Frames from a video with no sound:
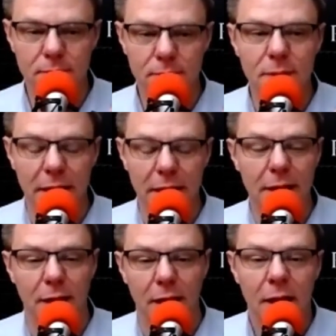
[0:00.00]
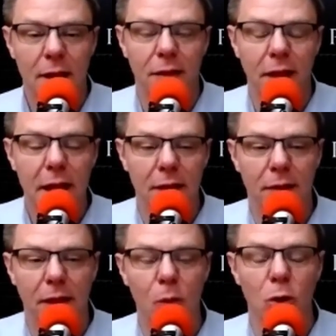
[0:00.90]
in Italy.
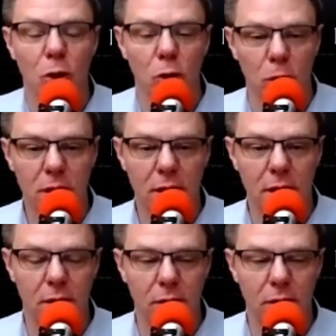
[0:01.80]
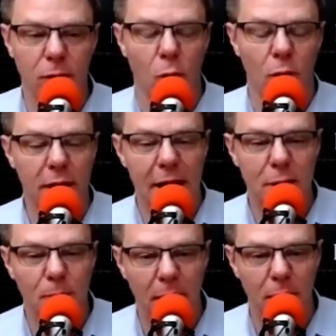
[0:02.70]
They were looking for
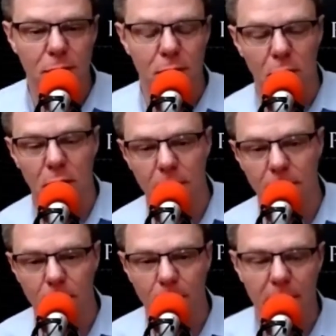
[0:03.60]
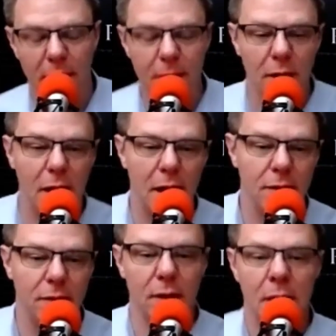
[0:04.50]
taxpayers, or they have a lot
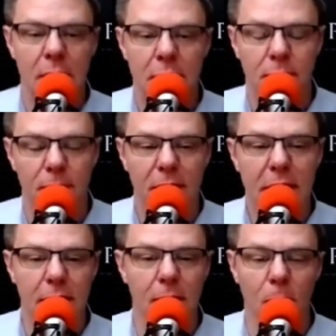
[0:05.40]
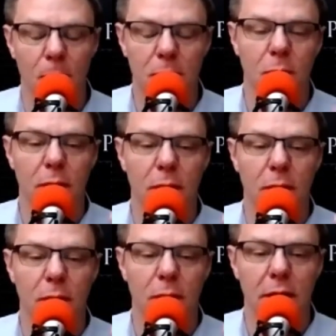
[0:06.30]
of some vacant homes. So
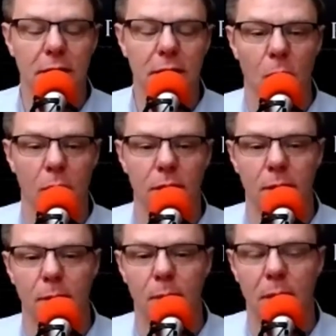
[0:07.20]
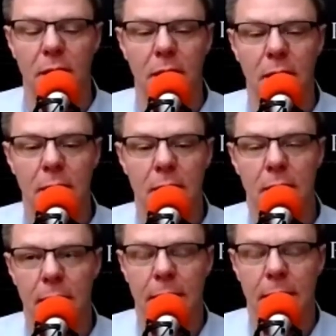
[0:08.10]
Italy is going to be,
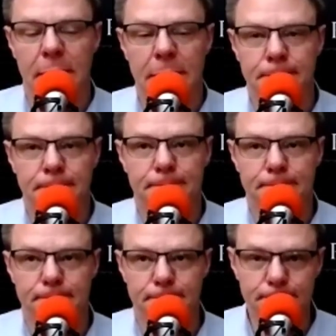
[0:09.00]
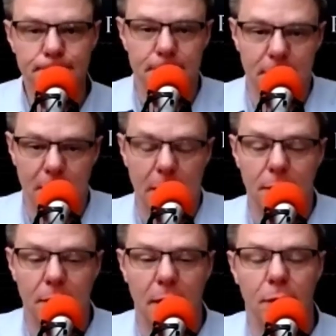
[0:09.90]
there's
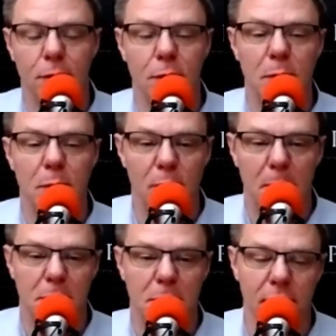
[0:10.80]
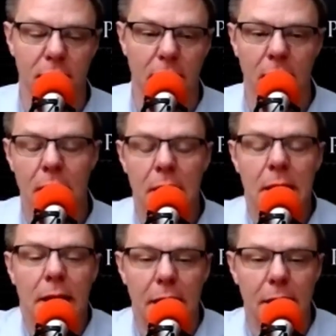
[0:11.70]
going to be some opportunity there.
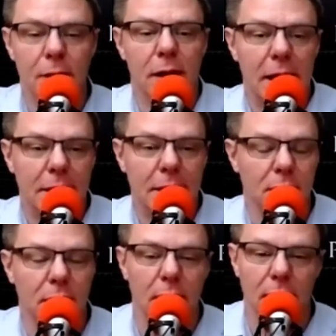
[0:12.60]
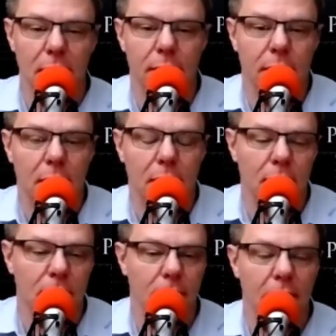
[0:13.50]
Internationally, I mean,
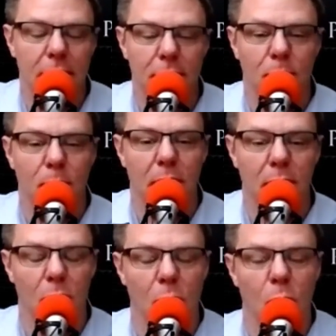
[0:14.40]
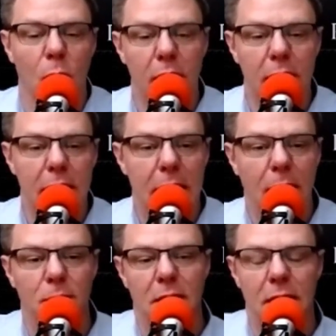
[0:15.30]
that is way
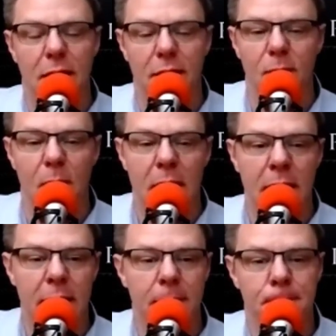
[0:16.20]
outside of my